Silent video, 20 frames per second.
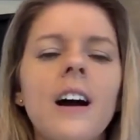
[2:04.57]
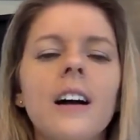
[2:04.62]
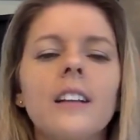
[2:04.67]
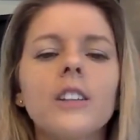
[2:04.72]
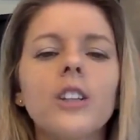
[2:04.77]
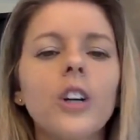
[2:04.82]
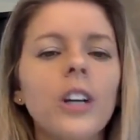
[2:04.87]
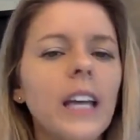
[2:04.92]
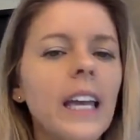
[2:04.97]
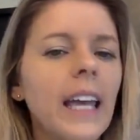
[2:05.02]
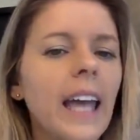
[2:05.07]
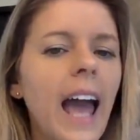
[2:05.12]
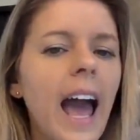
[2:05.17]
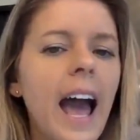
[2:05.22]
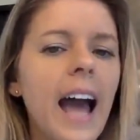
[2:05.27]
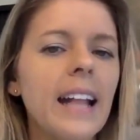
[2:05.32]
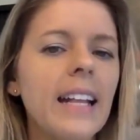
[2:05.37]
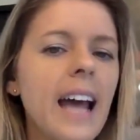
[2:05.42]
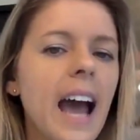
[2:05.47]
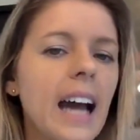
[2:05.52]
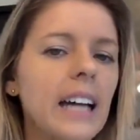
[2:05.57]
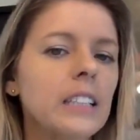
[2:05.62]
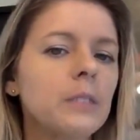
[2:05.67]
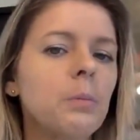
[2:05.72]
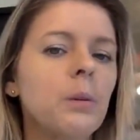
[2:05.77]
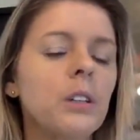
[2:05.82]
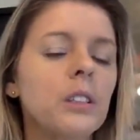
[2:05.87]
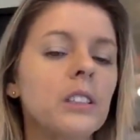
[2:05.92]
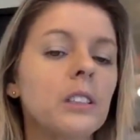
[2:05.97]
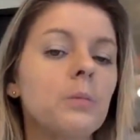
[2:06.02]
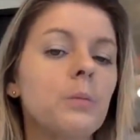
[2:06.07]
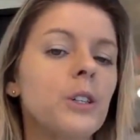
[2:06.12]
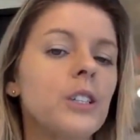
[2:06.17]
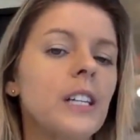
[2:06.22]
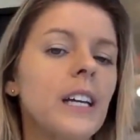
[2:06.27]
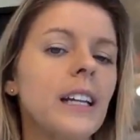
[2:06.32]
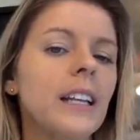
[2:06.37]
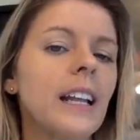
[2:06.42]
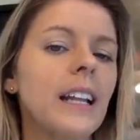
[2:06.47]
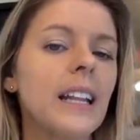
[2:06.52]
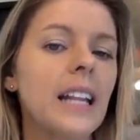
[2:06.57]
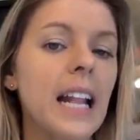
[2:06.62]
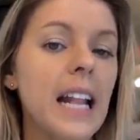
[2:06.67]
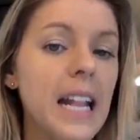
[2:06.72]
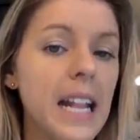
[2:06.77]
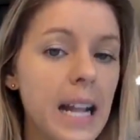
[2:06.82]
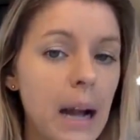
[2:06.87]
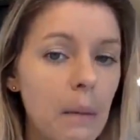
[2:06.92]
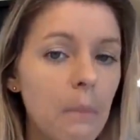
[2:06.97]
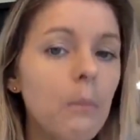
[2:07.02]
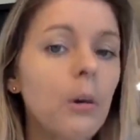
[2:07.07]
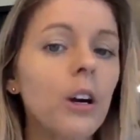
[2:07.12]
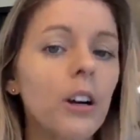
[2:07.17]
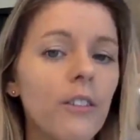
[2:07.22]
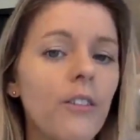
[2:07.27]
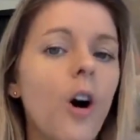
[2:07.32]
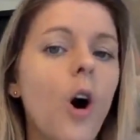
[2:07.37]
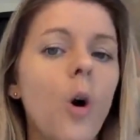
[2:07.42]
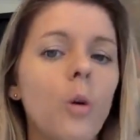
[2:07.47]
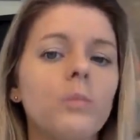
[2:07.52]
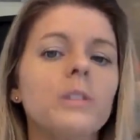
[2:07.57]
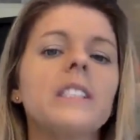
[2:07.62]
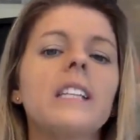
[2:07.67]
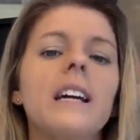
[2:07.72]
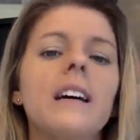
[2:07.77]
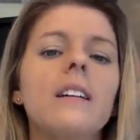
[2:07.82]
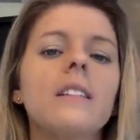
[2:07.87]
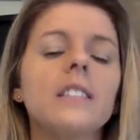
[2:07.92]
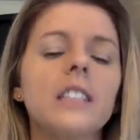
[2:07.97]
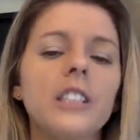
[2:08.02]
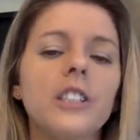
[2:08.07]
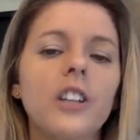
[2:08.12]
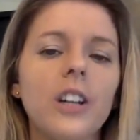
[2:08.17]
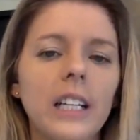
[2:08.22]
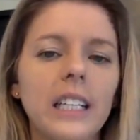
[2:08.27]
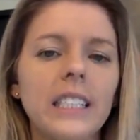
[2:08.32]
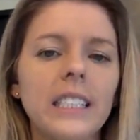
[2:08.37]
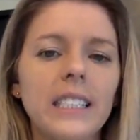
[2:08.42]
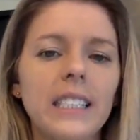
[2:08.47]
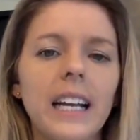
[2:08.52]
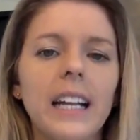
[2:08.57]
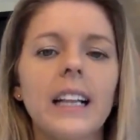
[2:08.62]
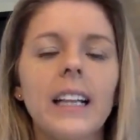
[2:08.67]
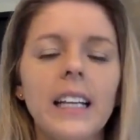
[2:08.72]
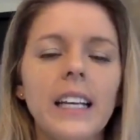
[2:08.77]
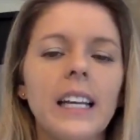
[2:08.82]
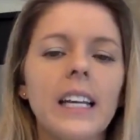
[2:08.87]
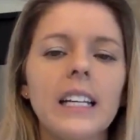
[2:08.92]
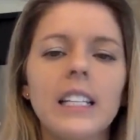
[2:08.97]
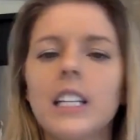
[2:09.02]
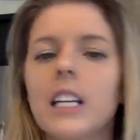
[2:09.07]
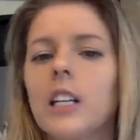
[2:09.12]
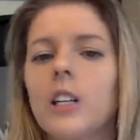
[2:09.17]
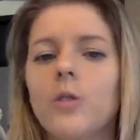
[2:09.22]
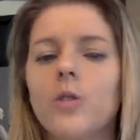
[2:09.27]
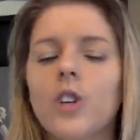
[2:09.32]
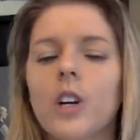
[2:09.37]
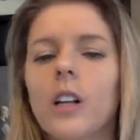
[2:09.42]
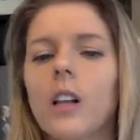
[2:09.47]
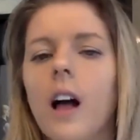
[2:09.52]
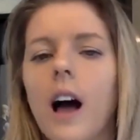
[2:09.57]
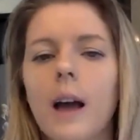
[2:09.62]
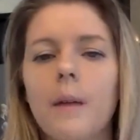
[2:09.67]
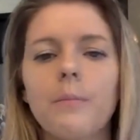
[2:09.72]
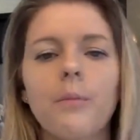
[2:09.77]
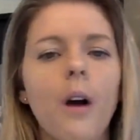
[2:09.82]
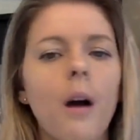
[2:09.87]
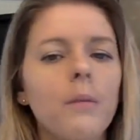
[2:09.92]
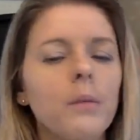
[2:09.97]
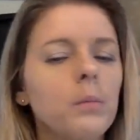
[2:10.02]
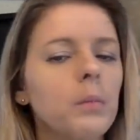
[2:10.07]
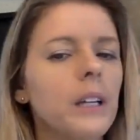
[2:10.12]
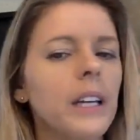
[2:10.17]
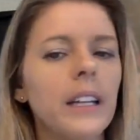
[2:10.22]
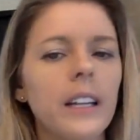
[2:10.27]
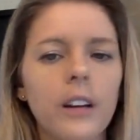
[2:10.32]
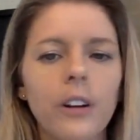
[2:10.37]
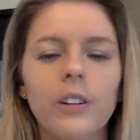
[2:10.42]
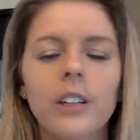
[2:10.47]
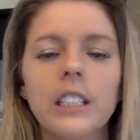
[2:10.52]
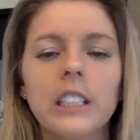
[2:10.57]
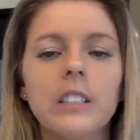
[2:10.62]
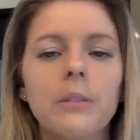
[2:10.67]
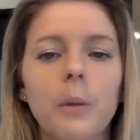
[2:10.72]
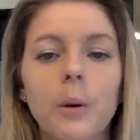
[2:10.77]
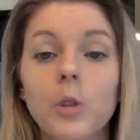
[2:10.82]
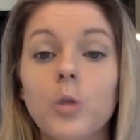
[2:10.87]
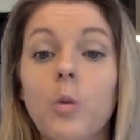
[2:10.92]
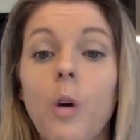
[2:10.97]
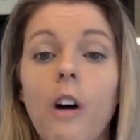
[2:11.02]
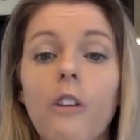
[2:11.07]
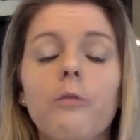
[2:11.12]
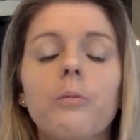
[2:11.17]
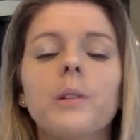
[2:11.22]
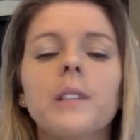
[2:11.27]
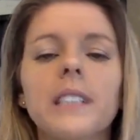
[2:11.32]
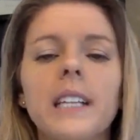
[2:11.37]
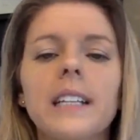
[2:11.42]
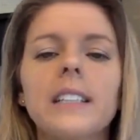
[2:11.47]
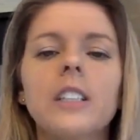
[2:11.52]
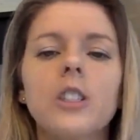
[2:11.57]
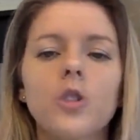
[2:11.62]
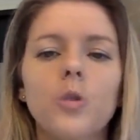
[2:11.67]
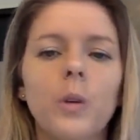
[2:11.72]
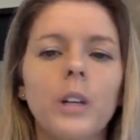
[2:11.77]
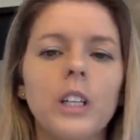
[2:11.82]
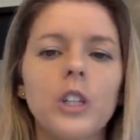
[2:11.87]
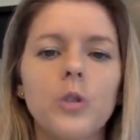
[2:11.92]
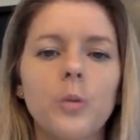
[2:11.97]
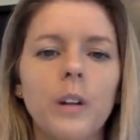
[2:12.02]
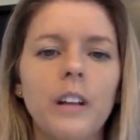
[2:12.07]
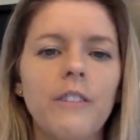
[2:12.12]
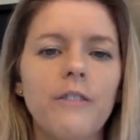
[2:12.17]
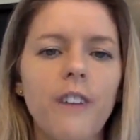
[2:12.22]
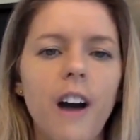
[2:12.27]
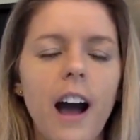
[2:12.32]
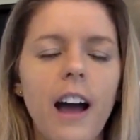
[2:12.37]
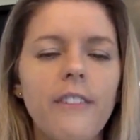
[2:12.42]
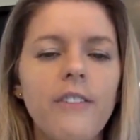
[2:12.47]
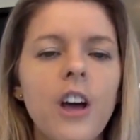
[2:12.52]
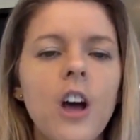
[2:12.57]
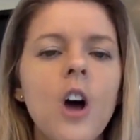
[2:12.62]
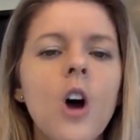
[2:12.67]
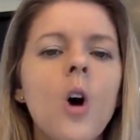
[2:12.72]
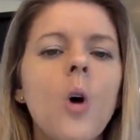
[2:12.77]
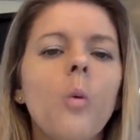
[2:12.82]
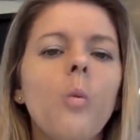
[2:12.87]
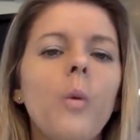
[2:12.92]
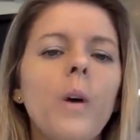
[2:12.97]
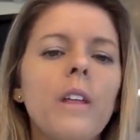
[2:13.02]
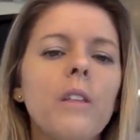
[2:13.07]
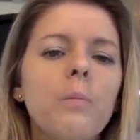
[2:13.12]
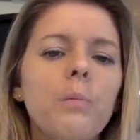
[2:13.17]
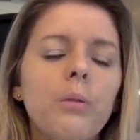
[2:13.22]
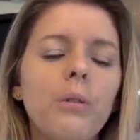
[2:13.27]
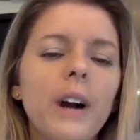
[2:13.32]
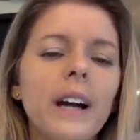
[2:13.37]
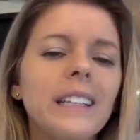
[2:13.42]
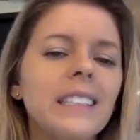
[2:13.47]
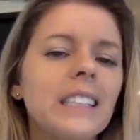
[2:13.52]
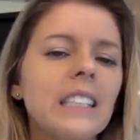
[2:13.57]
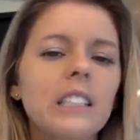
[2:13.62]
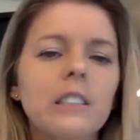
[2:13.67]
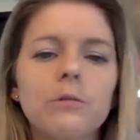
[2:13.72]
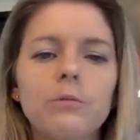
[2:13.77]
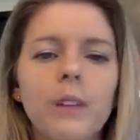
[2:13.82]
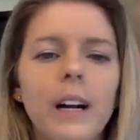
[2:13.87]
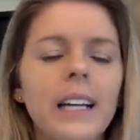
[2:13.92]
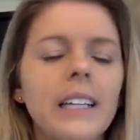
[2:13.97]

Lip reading: Looking ahead, experts predict that the number of home sales is going to steadily continue to climb, probably an increase of about 12% in 2025, with prices